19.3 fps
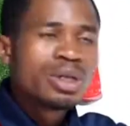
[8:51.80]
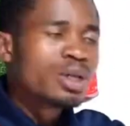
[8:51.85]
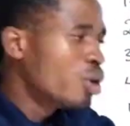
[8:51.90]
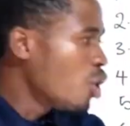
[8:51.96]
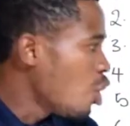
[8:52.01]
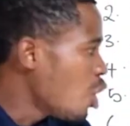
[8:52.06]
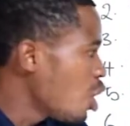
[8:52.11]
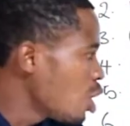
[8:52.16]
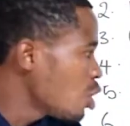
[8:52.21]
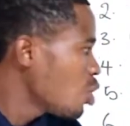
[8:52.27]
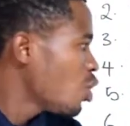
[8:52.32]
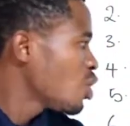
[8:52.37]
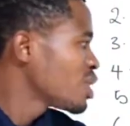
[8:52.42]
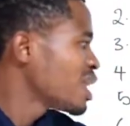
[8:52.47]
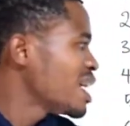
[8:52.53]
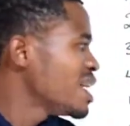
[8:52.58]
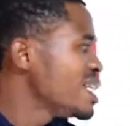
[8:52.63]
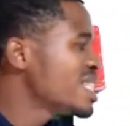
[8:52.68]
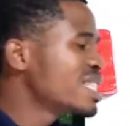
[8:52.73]
all
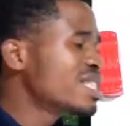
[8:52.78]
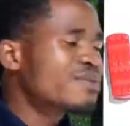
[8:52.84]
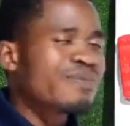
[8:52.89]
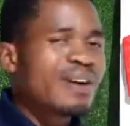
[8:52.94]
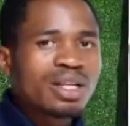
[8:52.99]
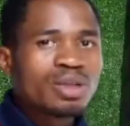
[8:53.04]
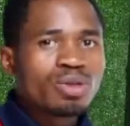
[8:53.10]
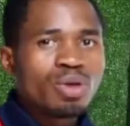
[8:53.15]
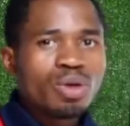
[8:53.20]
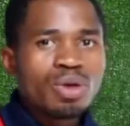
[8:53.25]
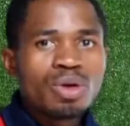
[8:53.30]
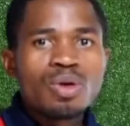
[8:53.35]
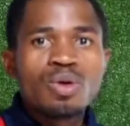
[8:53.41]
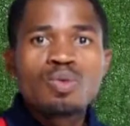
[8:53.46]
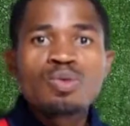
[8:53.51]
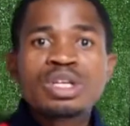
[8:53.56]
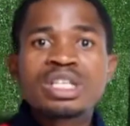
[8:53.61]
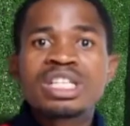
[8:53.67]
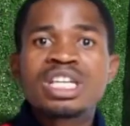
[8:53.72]
other its factor
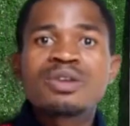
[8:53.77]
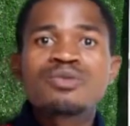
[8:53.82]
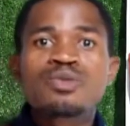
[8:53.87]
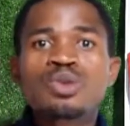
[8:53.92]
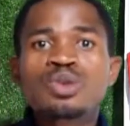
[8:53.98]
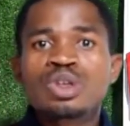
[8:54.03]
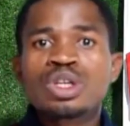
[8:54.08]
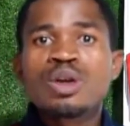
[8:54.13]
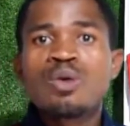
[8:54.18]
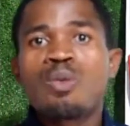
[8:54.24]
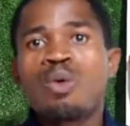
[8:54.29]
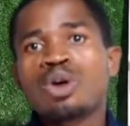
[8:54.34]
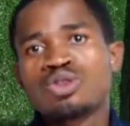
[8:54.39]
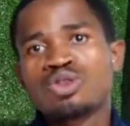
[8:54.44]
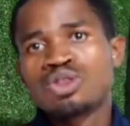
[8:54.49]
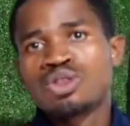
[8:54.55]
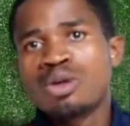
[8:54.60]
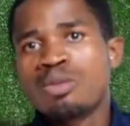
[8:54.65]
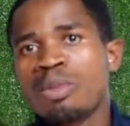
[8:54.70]
will give you equal
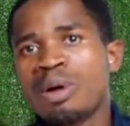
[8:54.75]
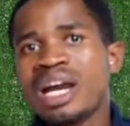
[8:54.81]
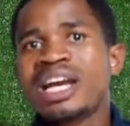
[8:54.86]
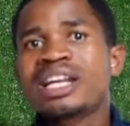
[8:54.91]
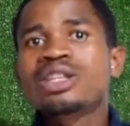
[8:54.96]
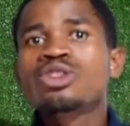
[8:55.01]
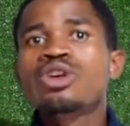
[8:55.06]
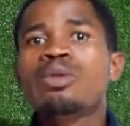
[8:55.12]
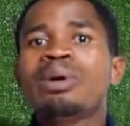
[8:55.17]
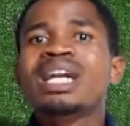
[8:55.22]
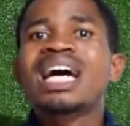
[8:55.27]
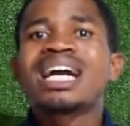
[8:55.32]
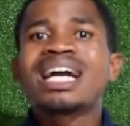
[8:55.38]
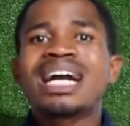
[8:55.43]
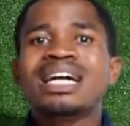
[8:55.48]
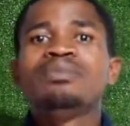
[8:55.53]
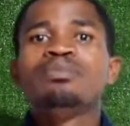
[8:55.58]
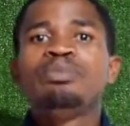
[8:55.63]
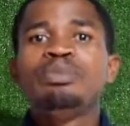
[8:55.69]
to number. Any number that
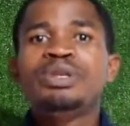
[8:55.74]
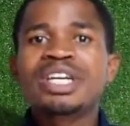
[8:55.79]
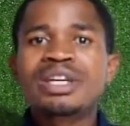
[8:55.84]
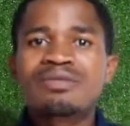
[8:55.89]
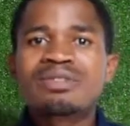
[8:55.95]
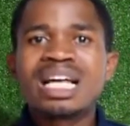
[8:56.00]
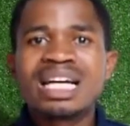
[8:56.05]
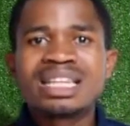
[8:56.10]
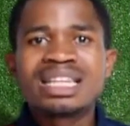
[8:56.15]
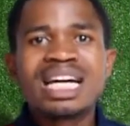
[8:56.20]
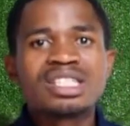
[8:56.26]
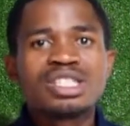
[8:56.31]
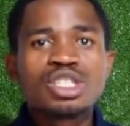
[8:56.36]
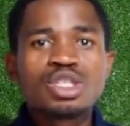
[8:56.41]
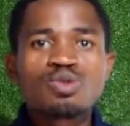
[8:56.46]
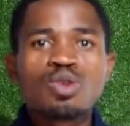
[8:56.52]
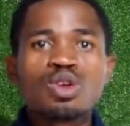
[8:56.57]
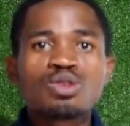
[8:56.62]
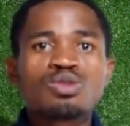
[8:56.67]
can behave like that
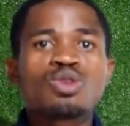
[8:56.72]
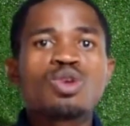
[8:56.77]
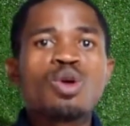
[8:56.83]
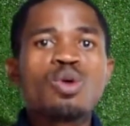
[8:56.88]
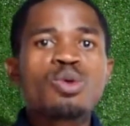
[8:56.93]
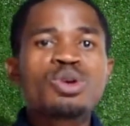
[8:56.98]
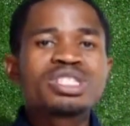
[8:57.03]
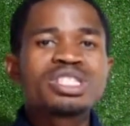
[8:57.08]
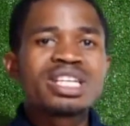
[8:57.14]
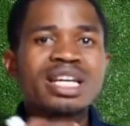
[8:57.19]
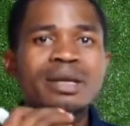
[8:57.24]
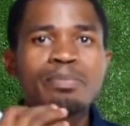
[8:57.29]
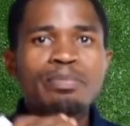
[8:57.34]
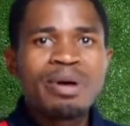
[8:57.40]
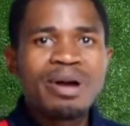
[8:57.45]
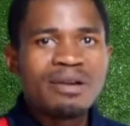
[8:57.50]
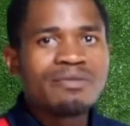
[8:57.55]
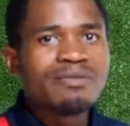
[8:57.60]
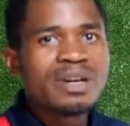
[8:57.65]
is what we call what? A
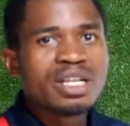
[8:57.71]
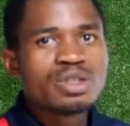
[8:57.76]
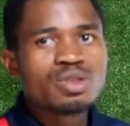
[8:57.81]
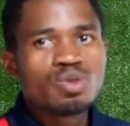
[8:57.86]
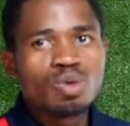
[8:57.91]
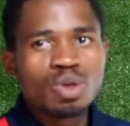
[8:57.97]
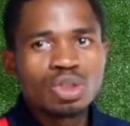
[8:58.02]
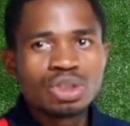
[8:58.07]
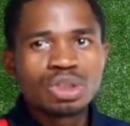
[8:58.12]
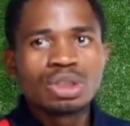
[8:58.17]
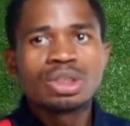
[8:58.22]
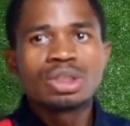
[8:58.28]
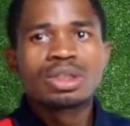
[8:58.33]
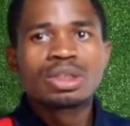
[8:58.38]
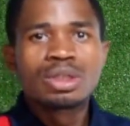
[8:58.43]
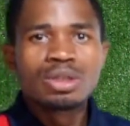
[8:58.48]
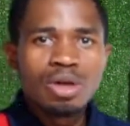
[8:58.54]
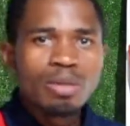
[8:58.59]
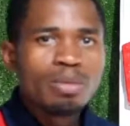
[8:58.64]
perfect what?
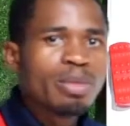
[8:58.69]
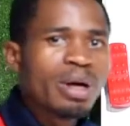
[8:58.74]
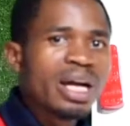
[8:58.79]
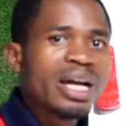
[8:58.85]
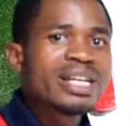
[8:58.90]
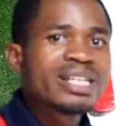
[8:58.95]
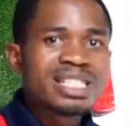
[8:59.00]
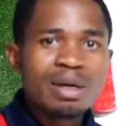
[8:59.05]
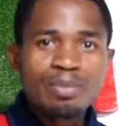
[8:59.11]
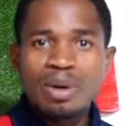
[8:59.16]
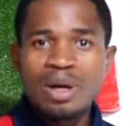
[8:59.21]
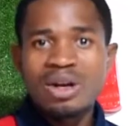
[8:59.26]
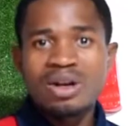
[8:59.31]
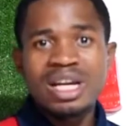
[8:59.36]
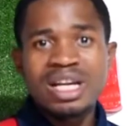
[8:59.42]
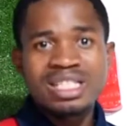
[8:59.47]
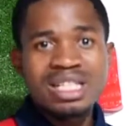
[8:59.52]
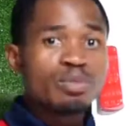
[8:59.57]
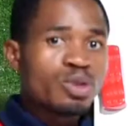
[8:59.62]
Number. Another
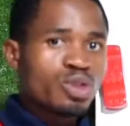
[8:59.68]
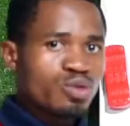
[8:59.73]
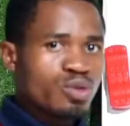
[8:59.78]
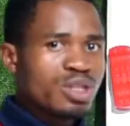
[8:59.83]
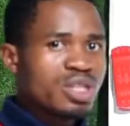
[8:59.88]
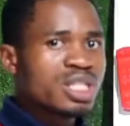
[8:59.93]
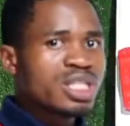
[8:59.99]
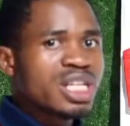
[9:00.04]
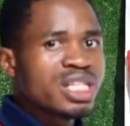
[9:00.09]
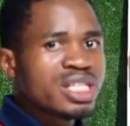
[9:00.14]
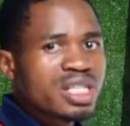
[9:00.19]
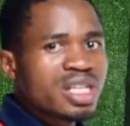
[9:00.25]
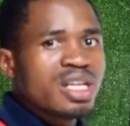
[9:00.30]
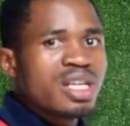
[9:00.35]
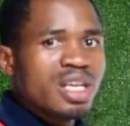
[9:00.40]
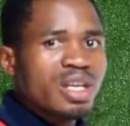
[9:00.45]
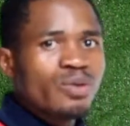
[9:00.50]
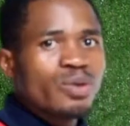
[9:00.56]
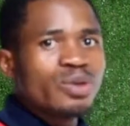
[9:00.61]
example is 28.
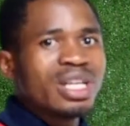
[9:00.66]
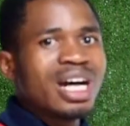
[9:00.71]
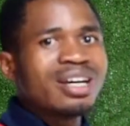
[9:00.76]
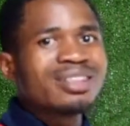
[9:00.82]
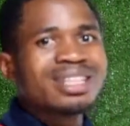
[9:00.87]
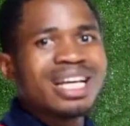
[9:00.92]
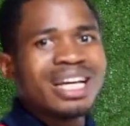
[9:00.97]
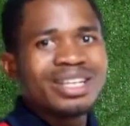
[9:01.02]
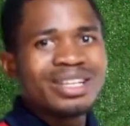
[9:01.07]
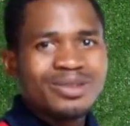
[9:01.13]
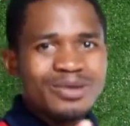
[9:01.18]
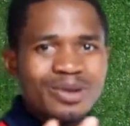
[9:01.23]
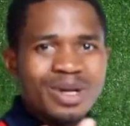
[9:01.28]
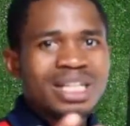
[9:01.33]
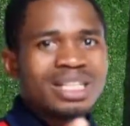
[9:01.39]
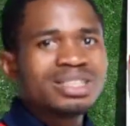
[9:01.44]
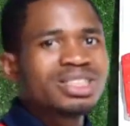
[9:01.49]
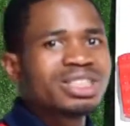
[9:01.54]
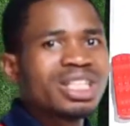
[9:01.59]
If you now like, you
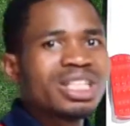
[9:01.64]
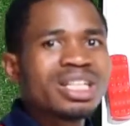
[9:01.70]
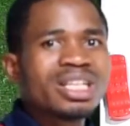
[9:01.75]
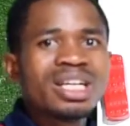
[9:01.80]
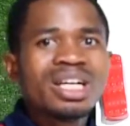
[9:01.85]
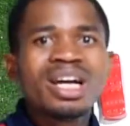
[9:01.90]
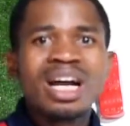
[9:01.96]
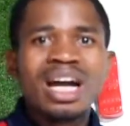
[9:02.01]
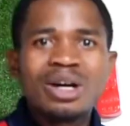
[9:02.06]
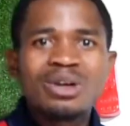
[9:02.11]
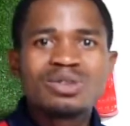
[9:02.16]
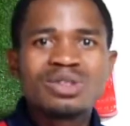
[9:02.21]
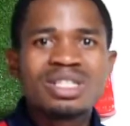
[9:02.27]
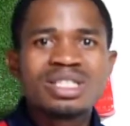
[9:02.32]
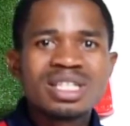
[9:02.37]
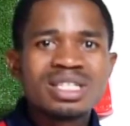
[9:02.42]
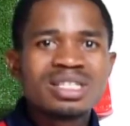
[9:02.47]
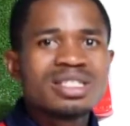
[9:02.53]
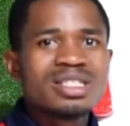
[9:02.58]
can check how
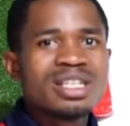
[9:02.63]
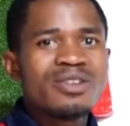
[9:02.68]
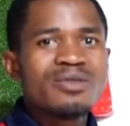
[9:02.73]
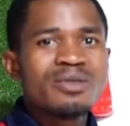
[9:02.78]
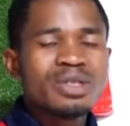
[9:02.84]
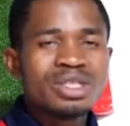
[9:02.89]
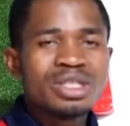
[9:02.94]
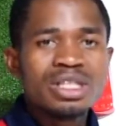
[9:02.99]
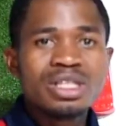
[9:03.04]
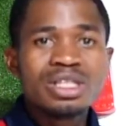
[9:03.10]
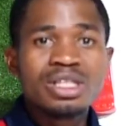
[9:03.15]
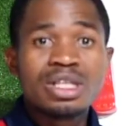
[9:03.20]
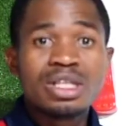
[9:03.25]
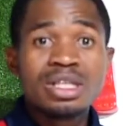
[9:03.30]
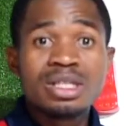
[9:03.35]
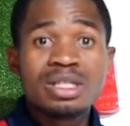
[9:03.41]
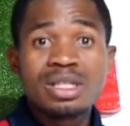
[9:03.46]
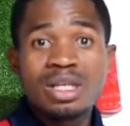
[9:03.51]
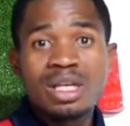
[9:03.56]
28
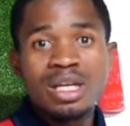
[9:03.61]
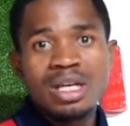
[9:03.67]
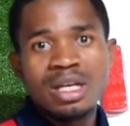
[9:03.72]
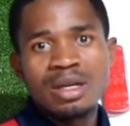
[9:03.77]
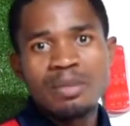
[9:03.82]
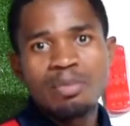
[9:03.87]
is a